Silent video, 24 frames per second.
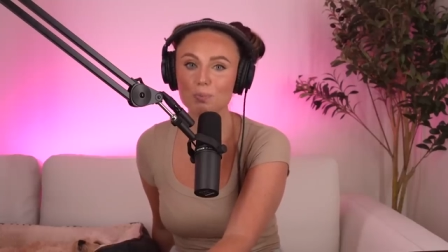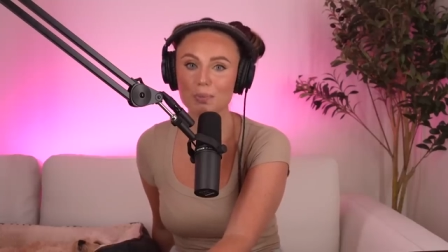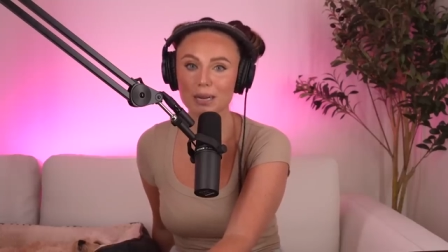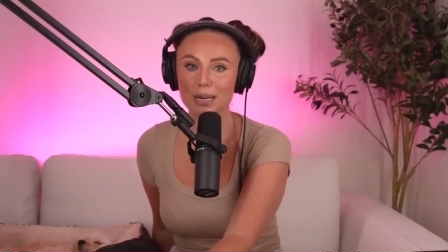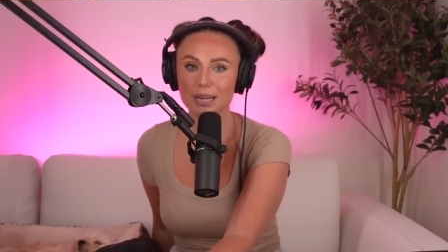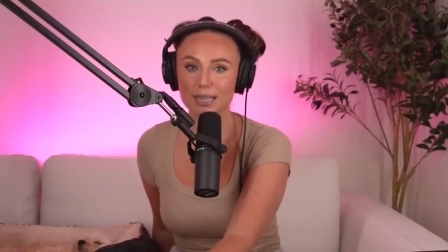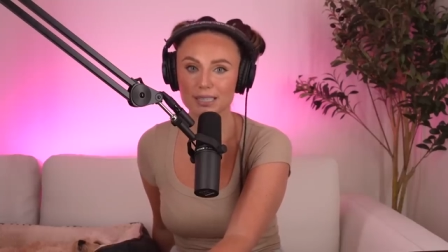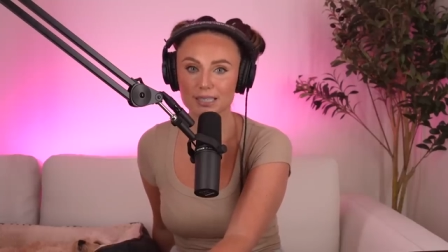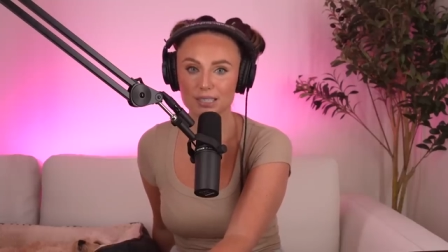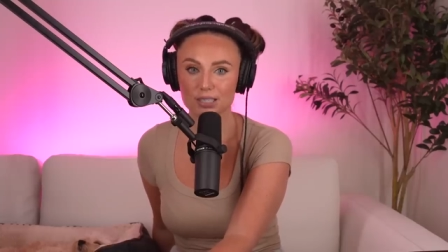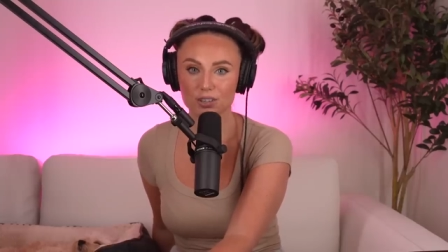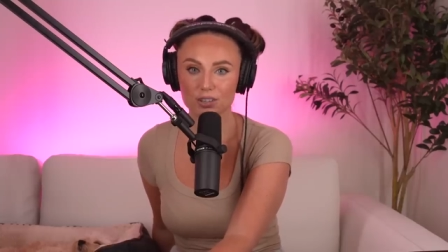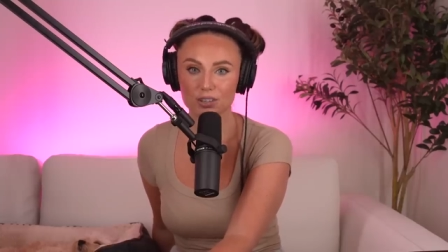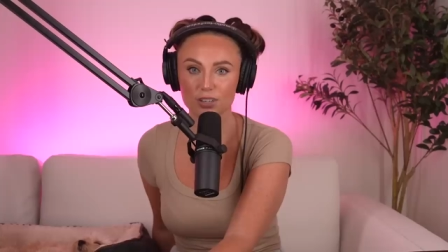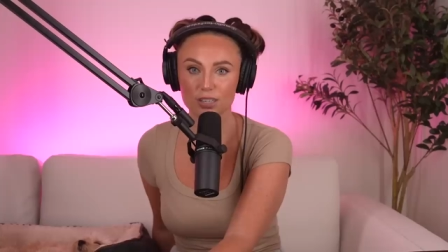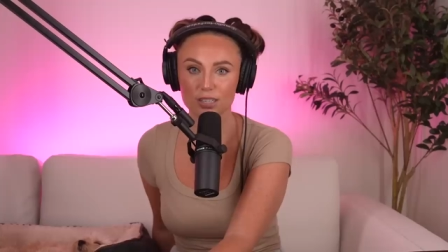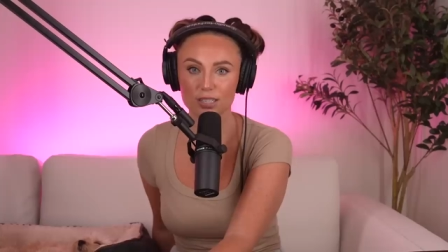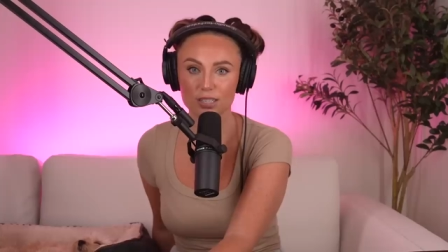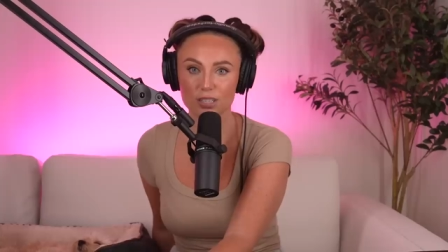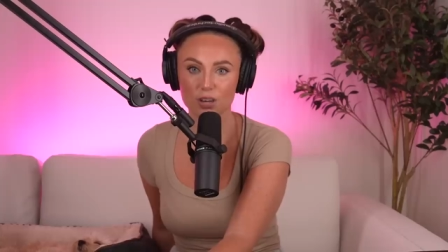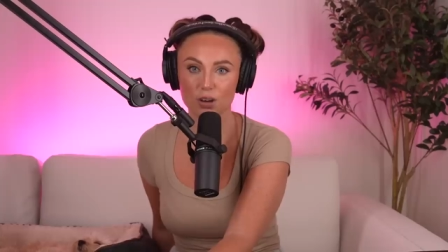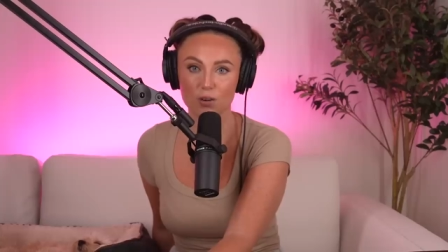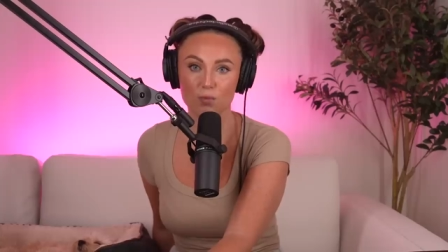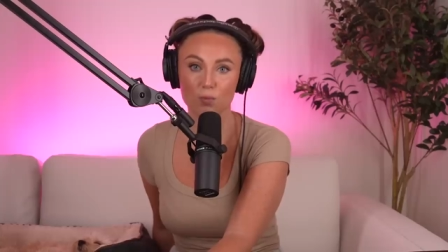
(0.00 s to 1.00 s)
mini
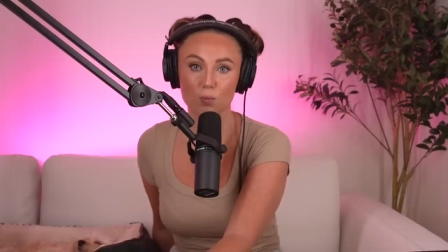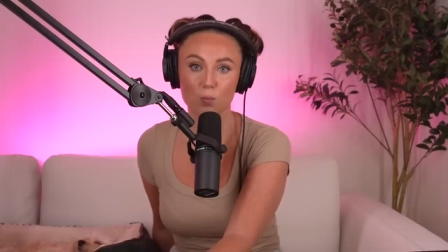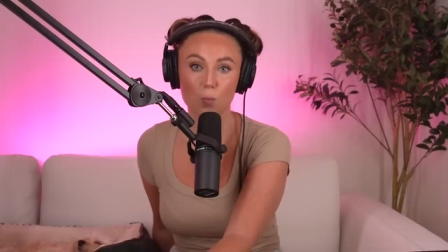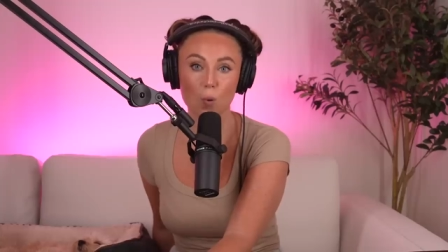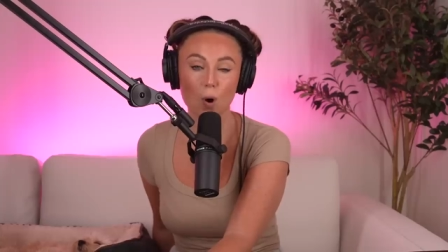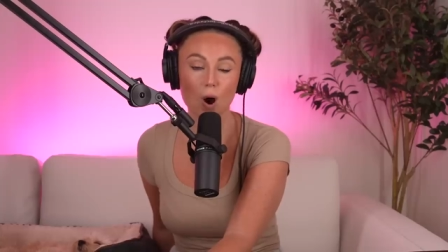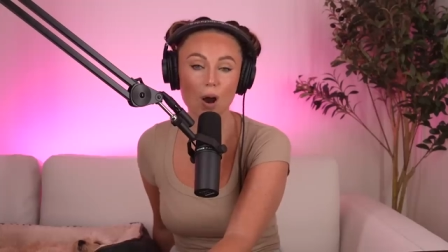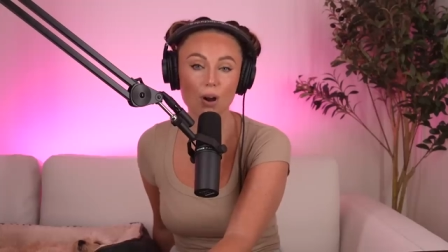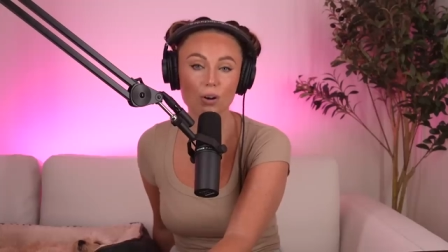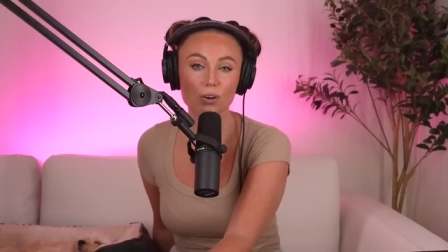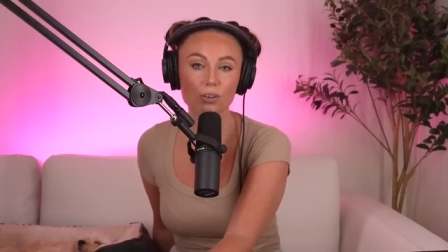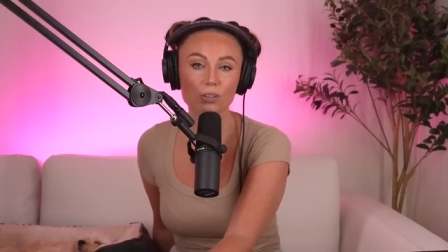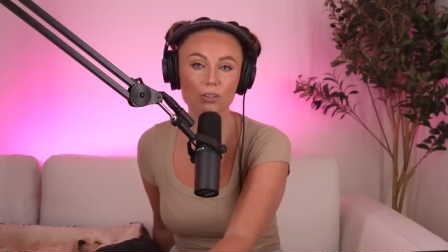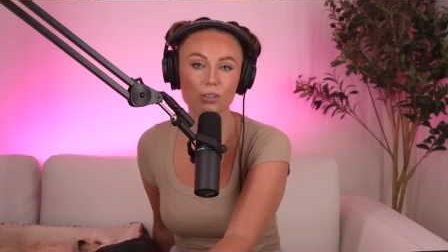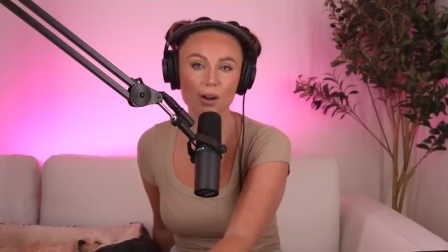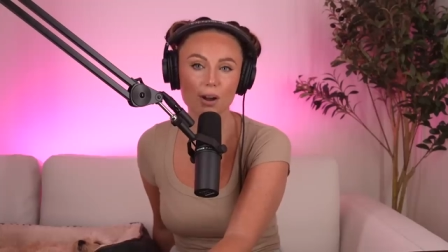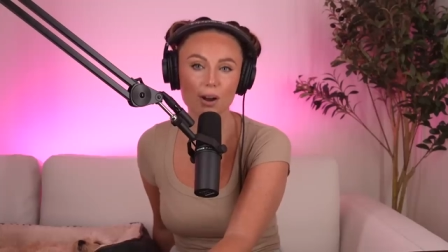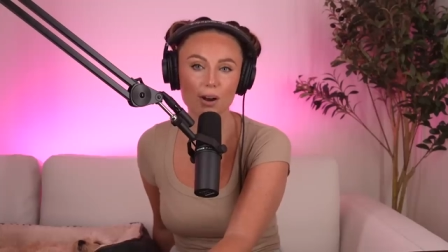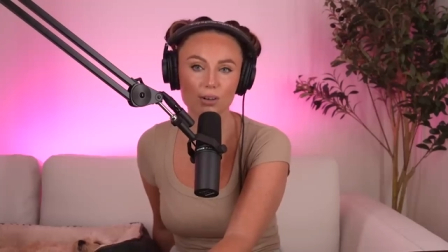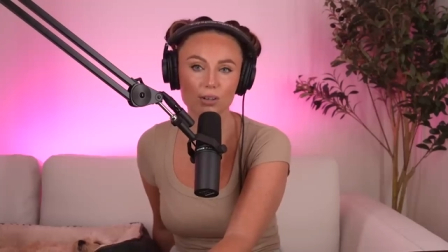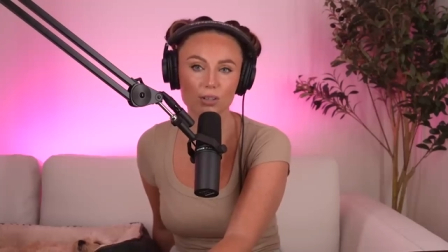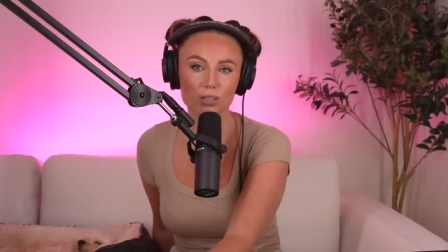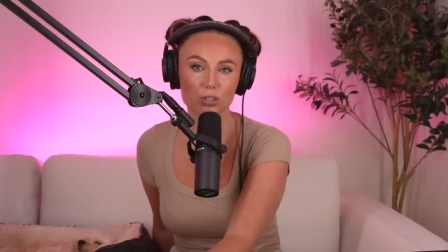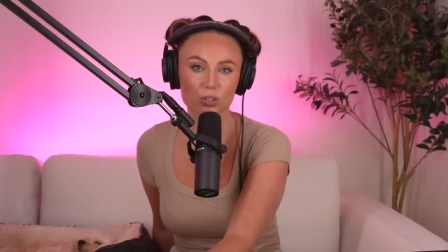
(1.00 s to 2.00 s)
series of
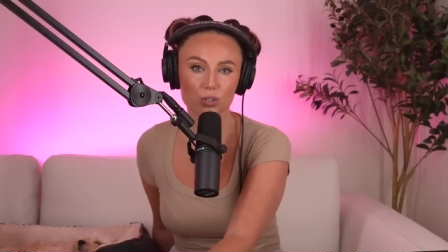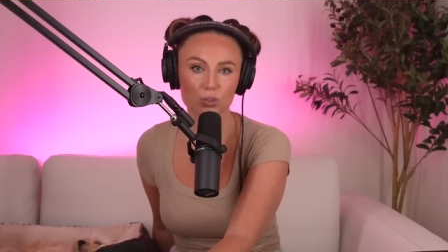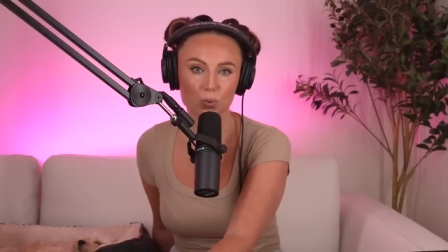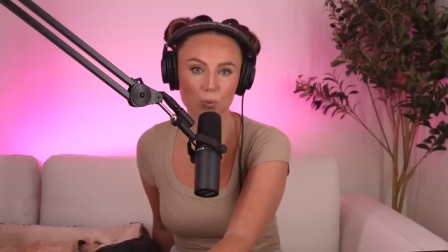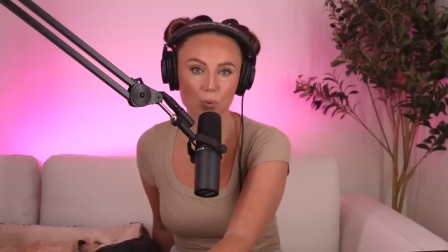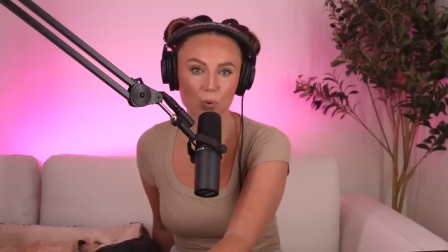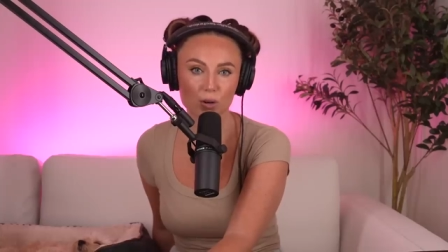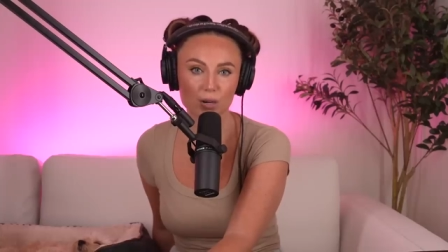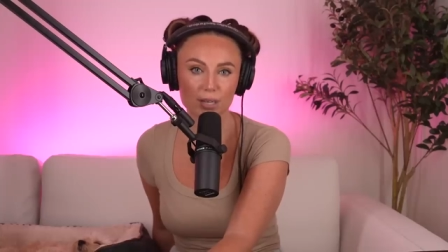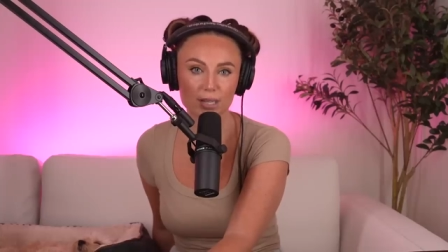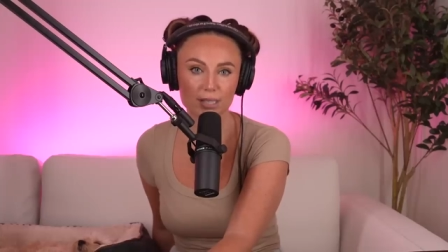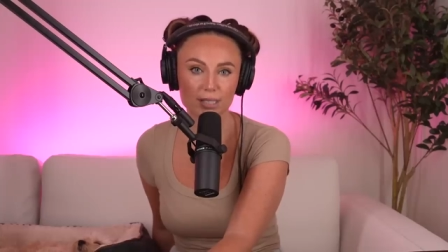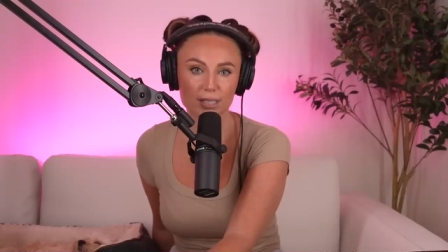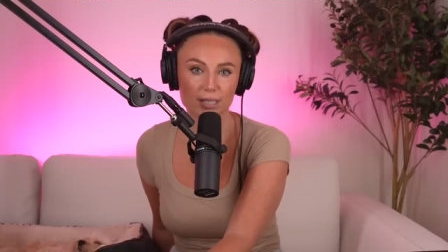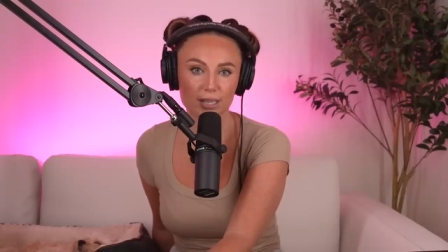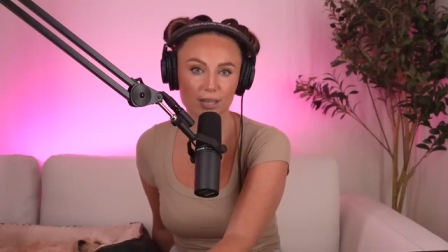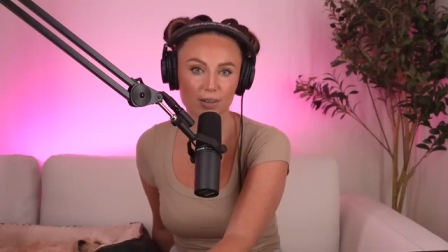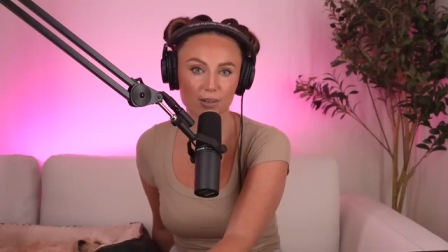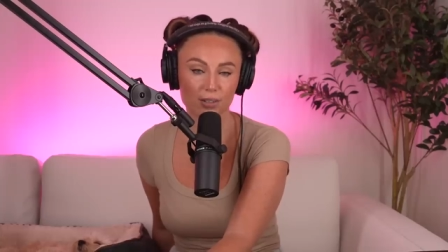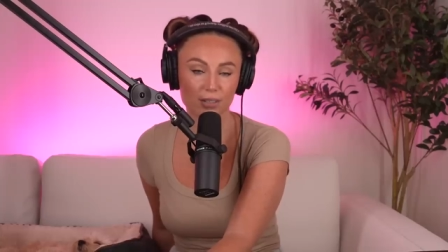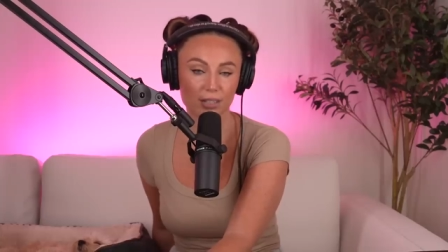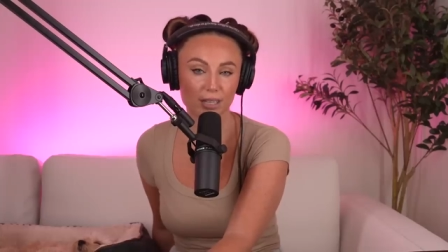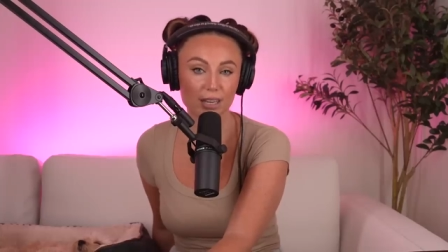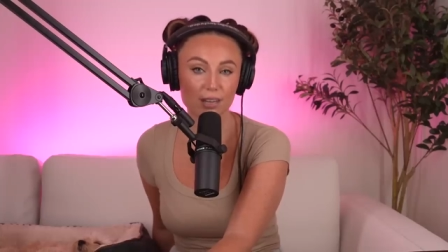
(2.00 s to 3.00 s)
waterlogged stories
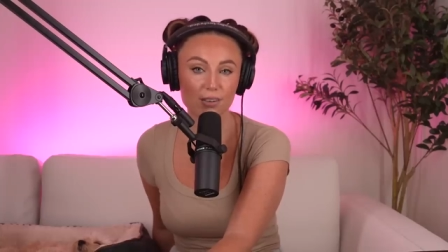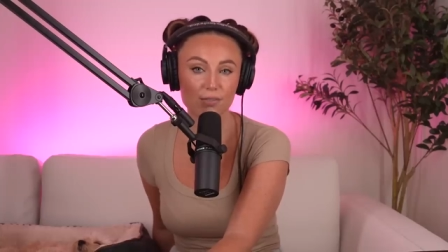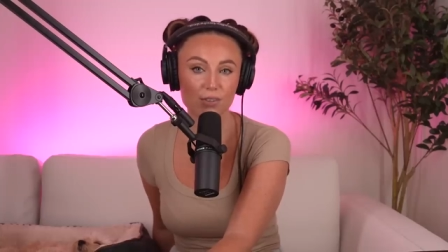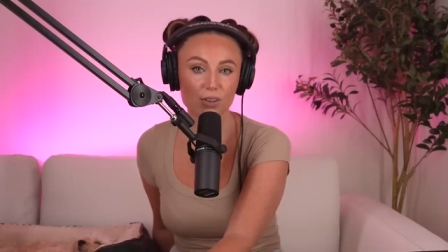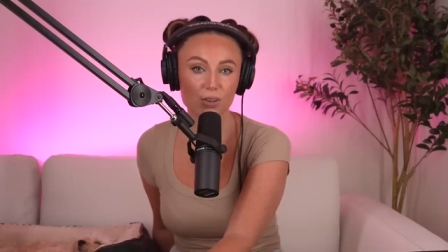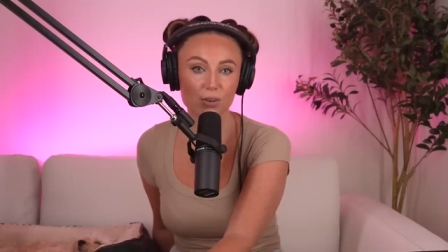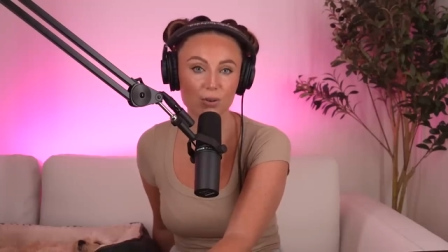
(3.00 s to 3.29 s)
that'll leave